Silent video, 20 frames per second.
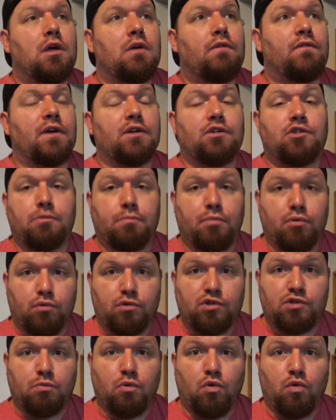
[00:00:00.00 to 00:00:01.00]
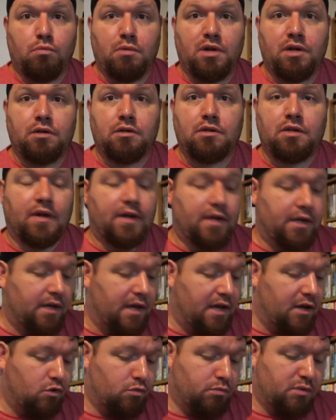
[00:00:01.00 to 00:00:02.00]
thanks to Paul Smallman, they
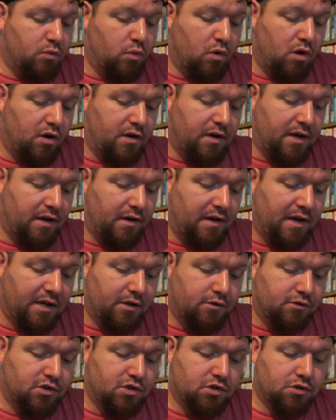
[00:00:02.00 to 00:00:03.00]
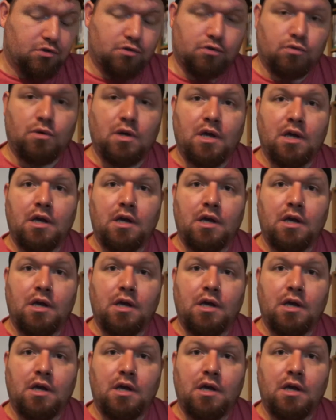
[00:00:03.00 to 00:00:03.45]
helped me work out how to